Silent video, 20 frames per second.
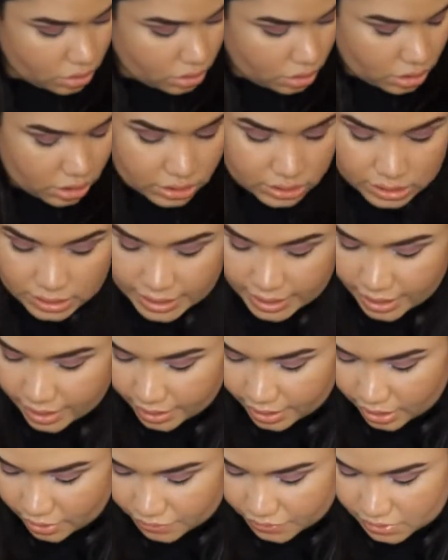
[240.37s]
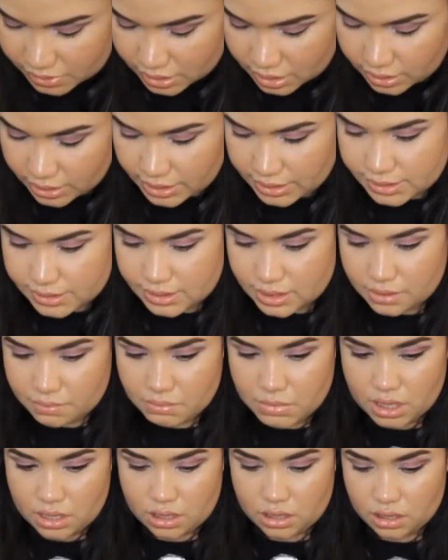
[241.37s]
This is like a gift set they sent
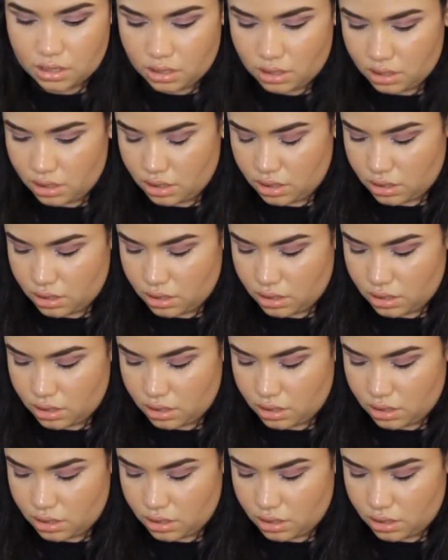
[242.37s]
me here.